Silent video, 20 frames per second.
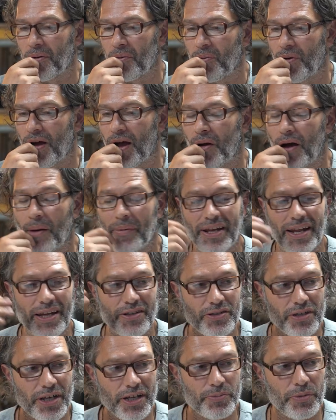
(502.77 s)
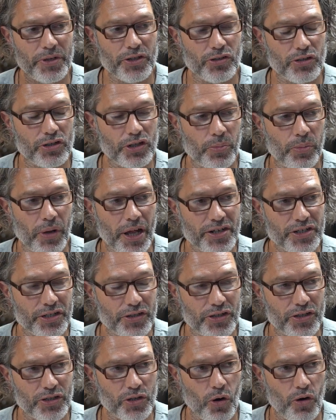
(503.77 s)
Wow, I mean, it's been such a pleasure
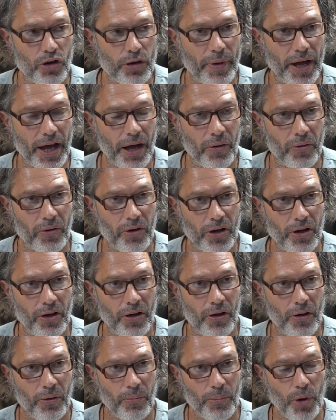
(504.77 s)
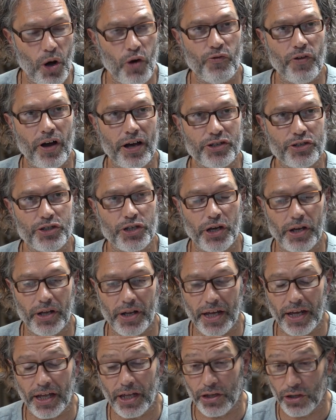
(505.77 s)
to talk about MoFi's
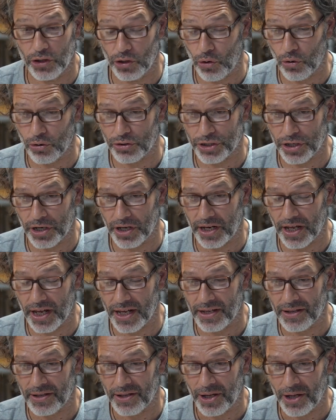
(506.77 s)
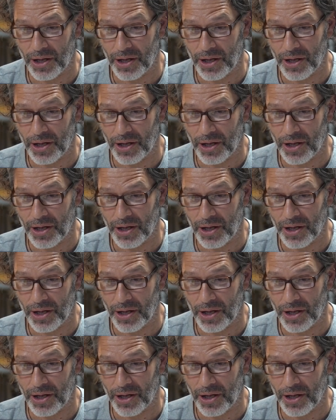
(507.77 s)
journey, your journey,